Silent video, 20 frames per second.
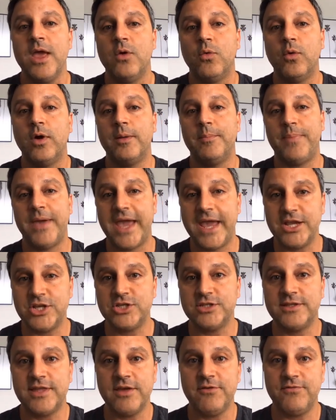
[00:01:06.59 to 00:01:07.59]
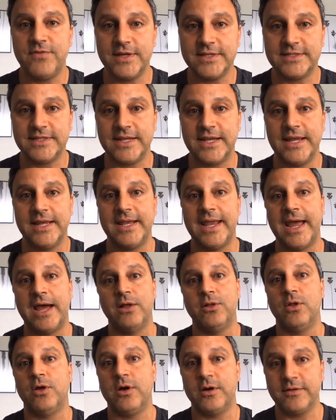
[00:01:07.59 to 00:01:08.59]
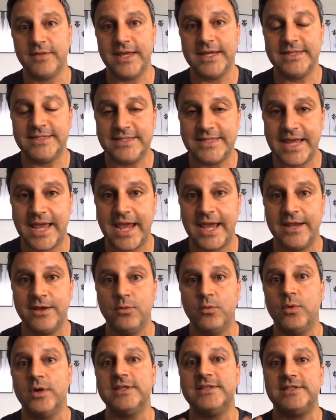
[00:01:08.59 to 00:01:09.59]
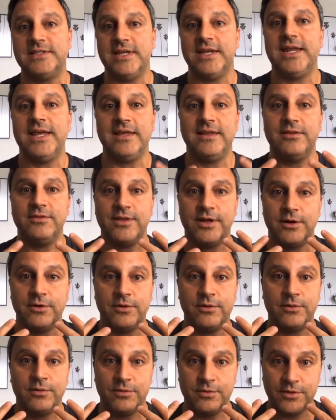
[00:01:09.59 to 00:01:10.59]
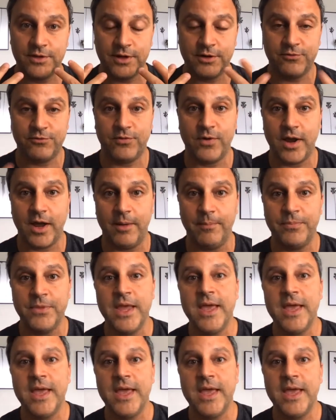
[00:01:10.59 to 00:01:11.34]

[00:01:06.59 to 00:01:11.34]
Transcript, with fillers: What pages they visited, how long they stayed, and what city they're, they're from.